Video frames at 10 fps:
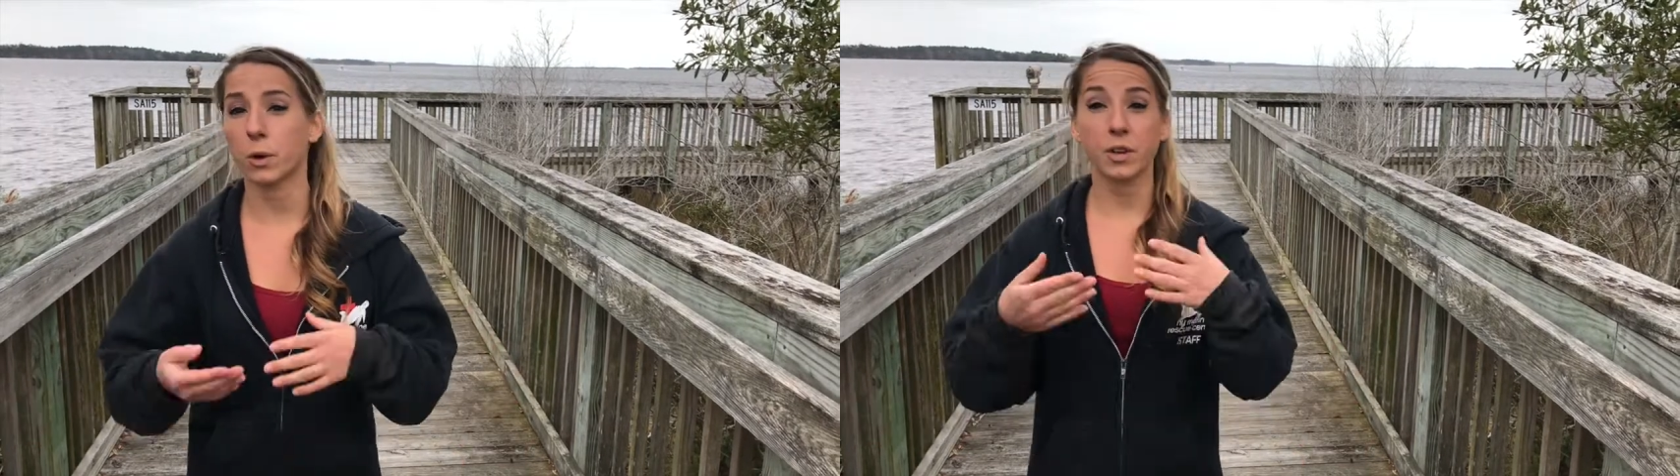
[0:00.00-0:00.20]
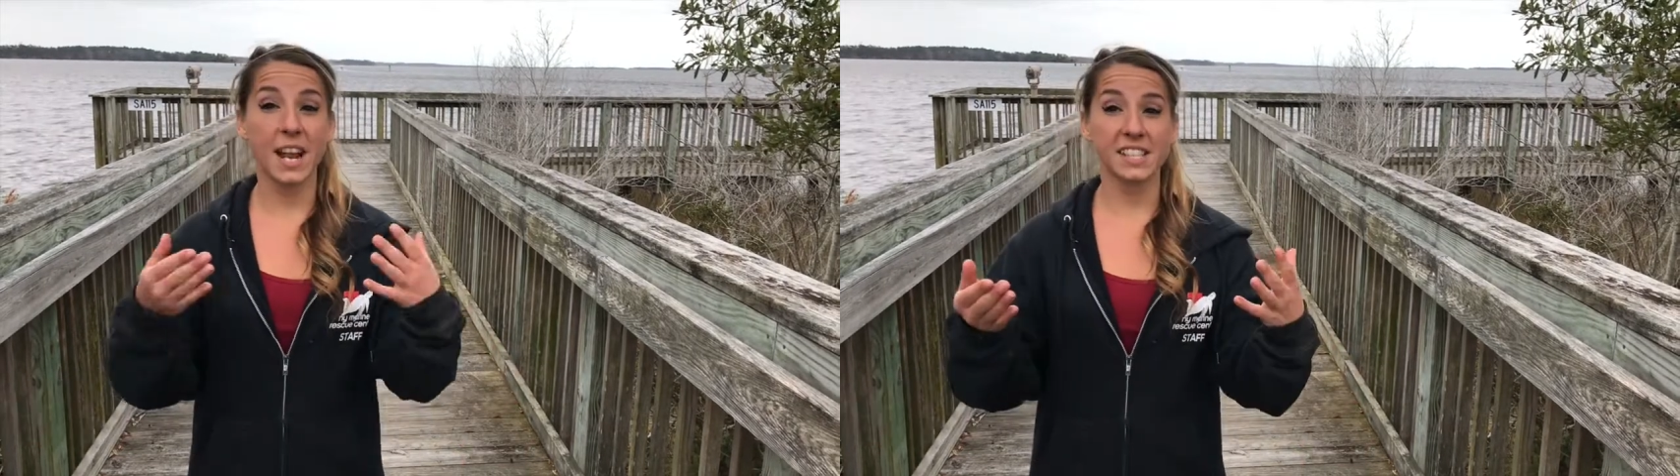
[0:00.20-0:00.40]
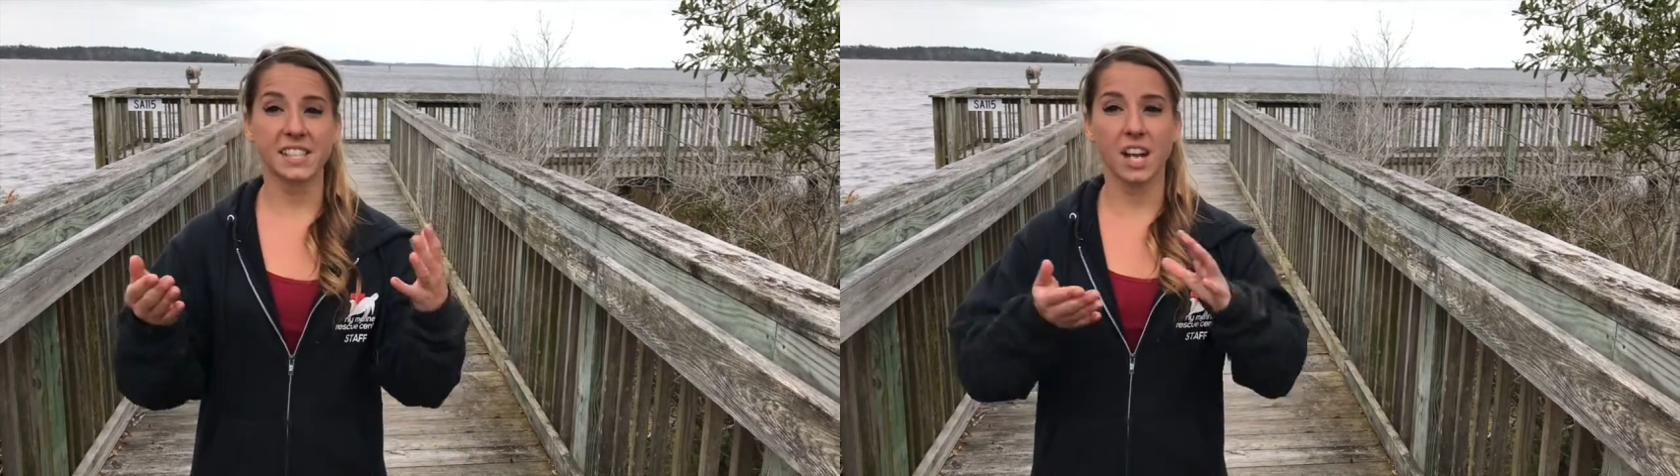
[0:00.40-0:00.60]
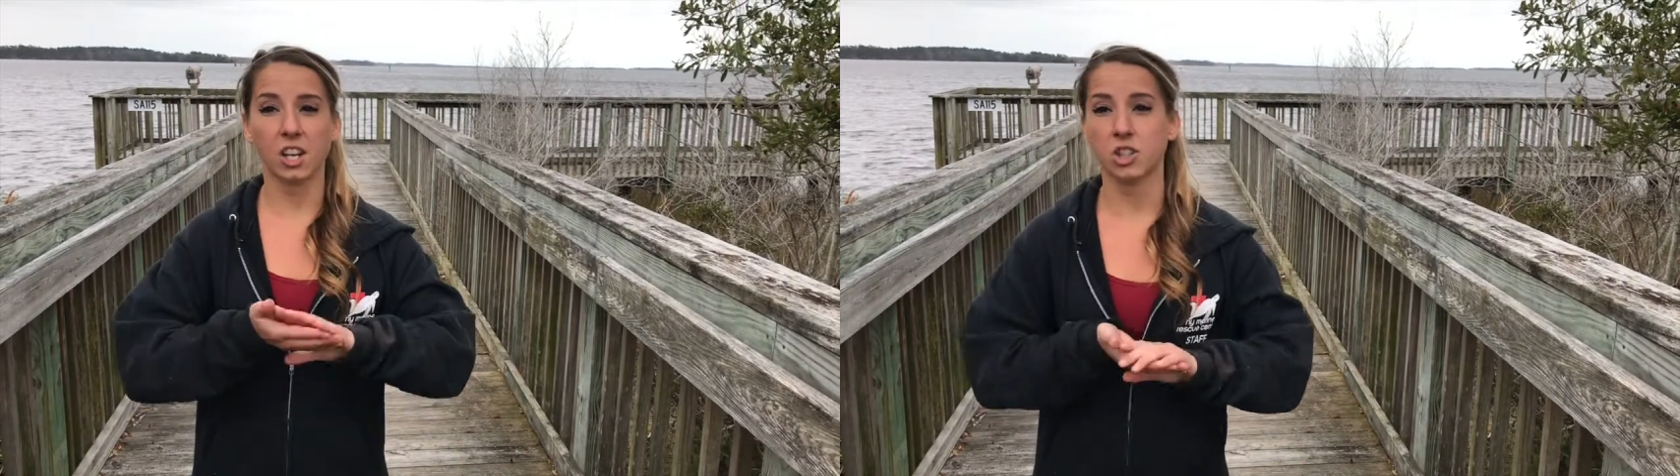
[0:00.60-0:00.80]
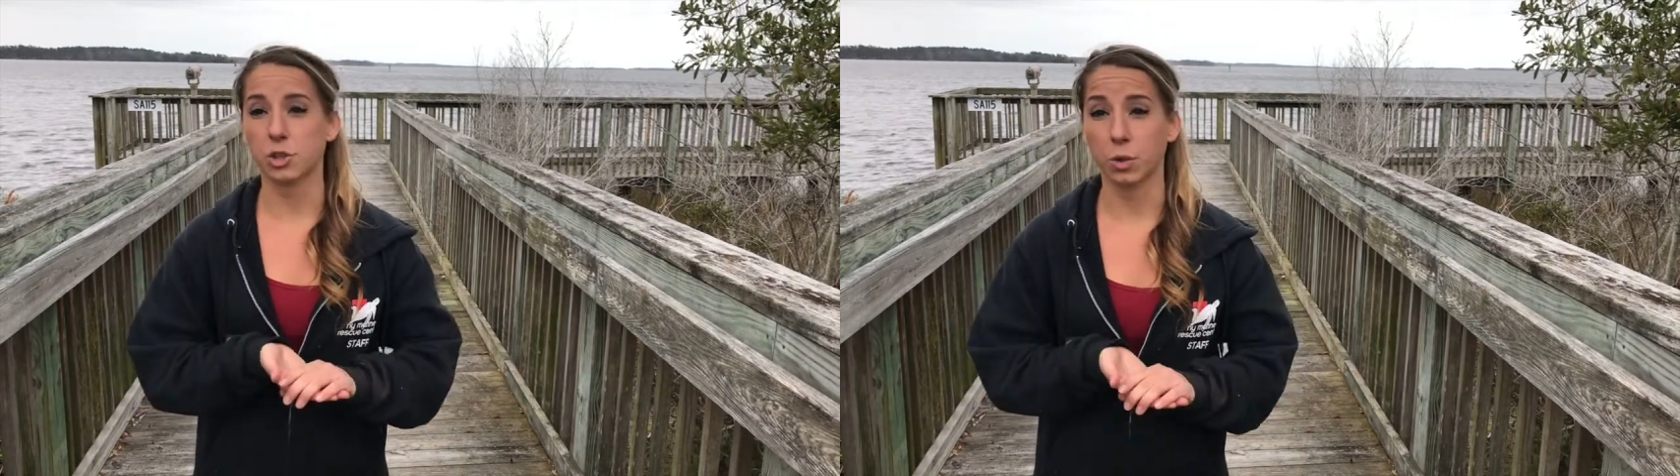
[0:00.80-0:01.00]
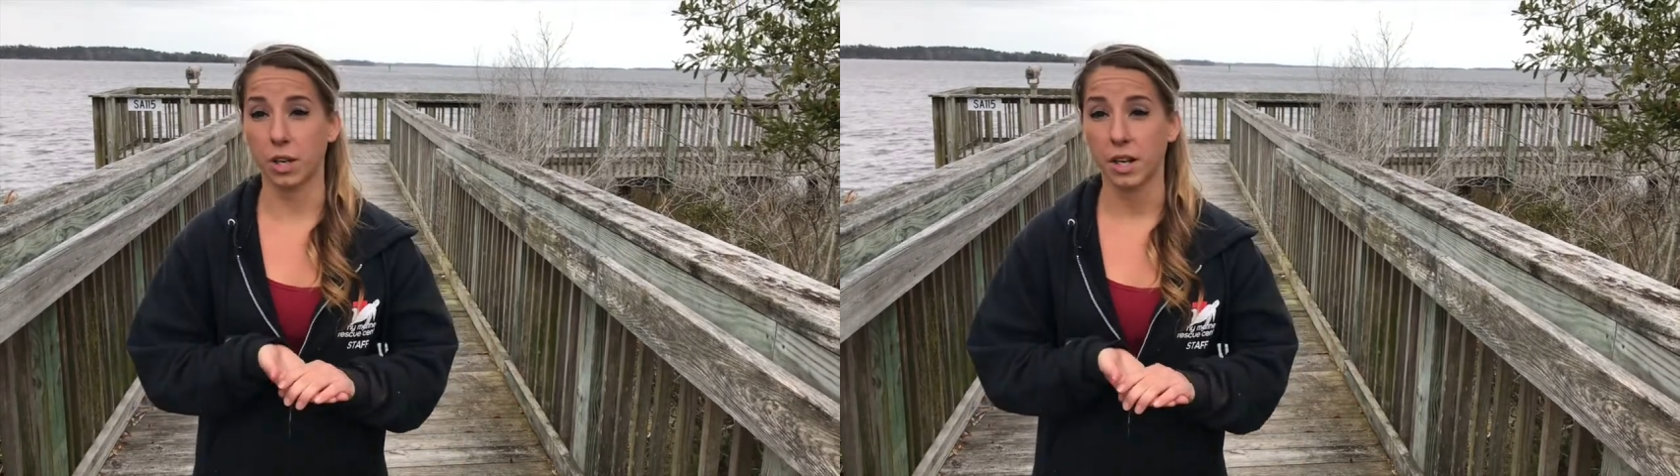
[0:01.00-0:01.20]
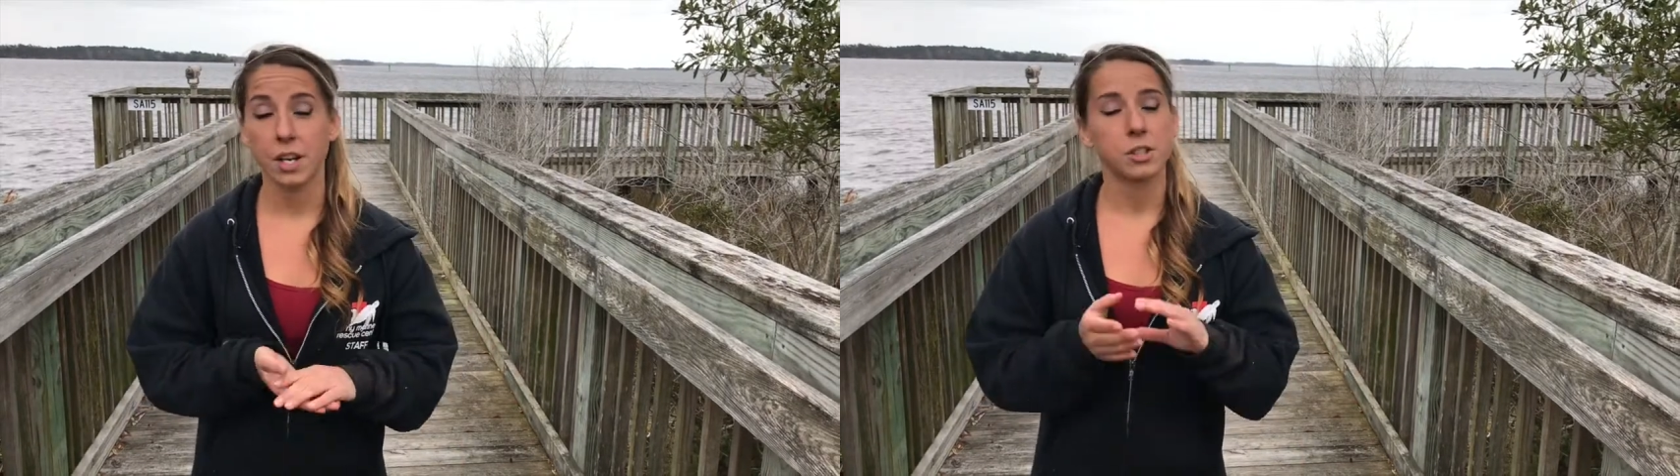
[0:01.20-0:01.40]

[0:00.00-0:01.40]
or nesting on shore